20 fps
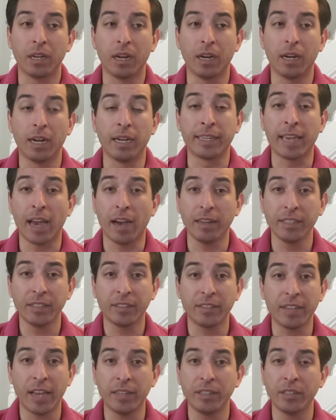accounting
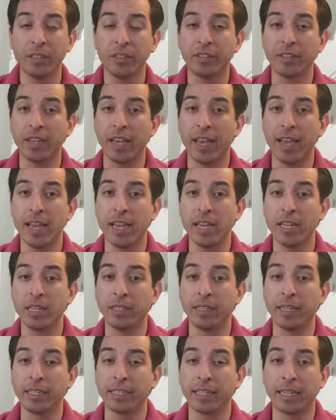standards and
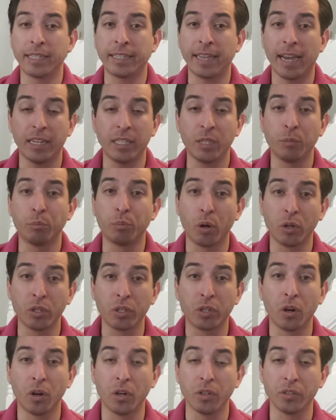accounting
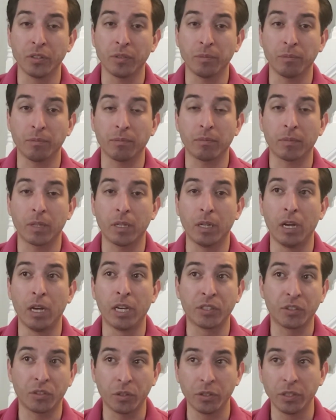protocols
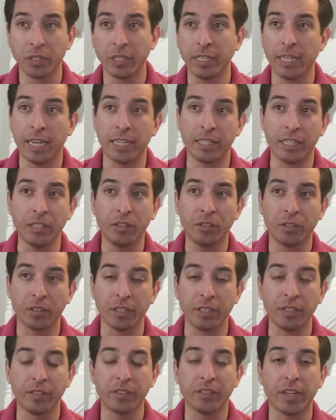externally and
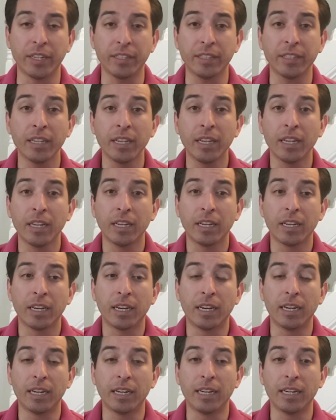internally set,
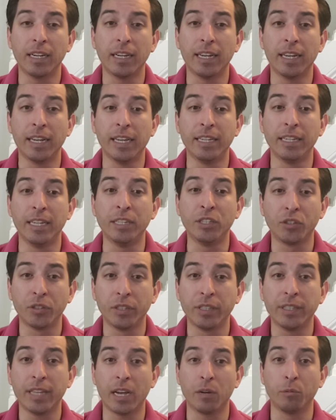and
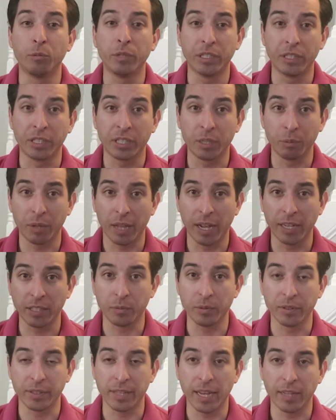ensuring that we are in compliance
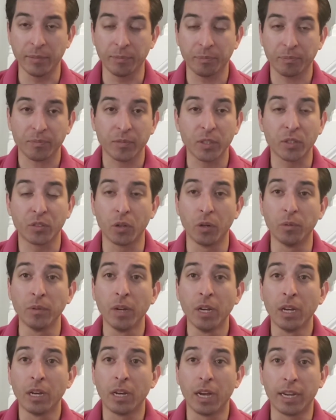with that. So
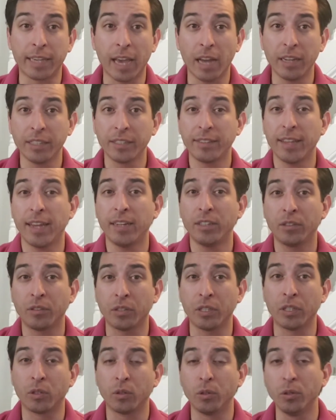accounting standards
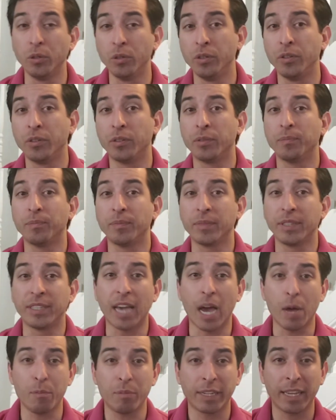includes
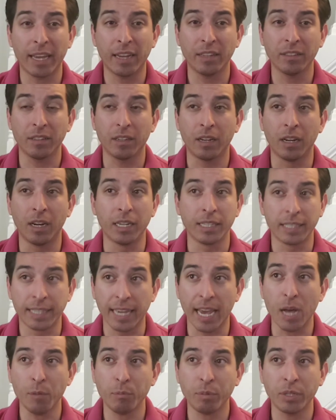
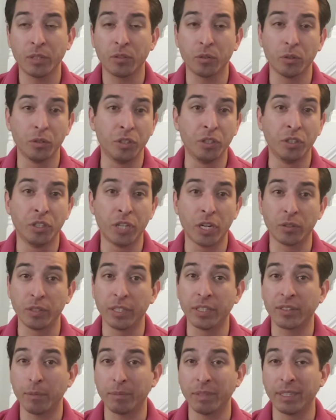GAAP, so generally
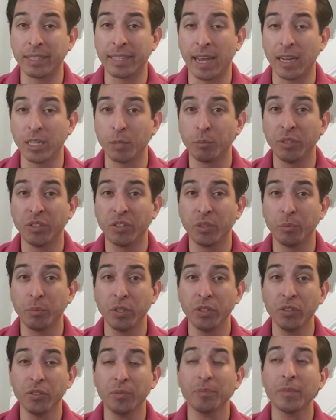accepted accounting
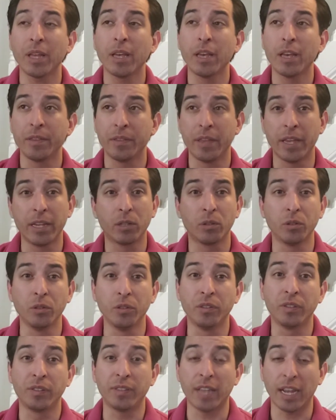principles. They
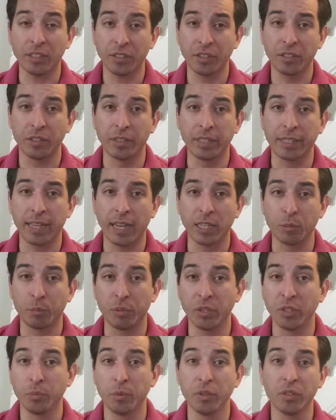include statutory accounting
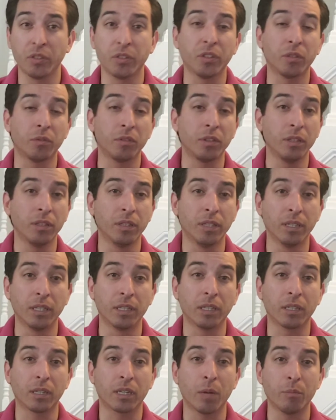principles, since
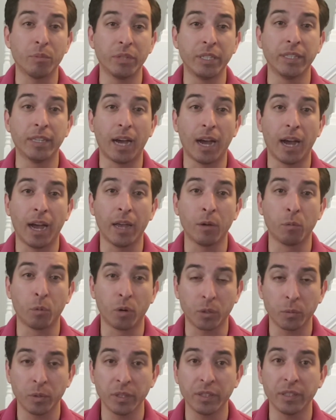the company that I
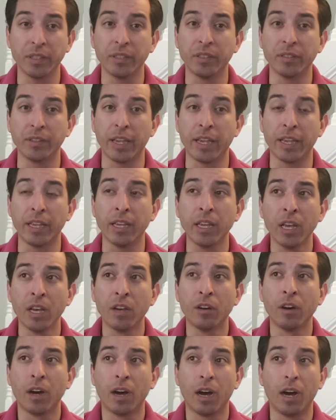work with is a
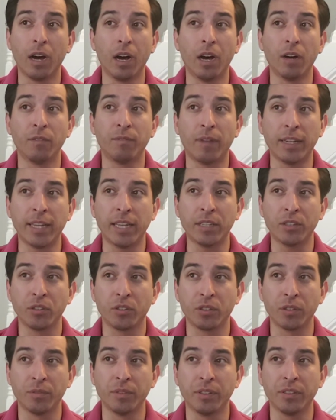financial
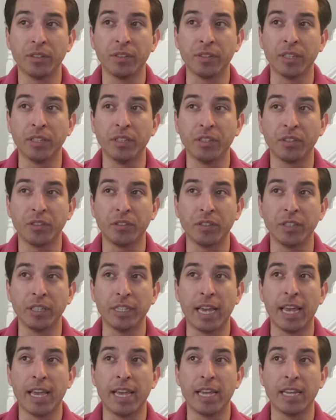services industry
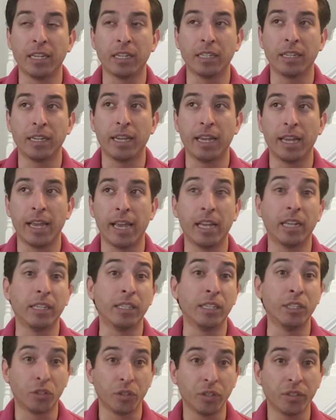and
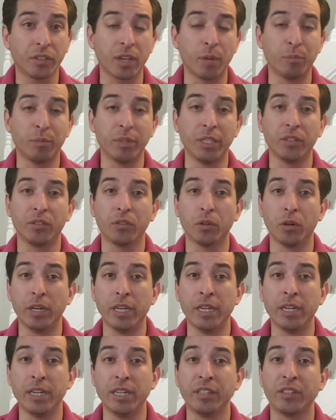insurance company. So
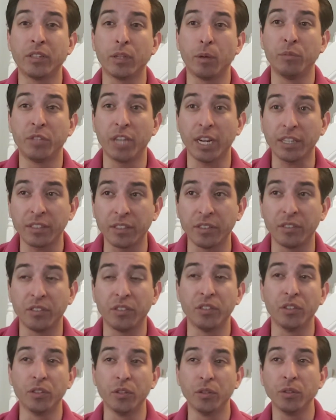it is subjected
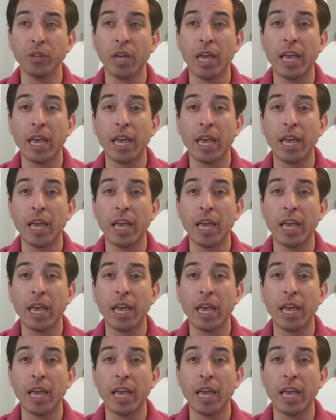to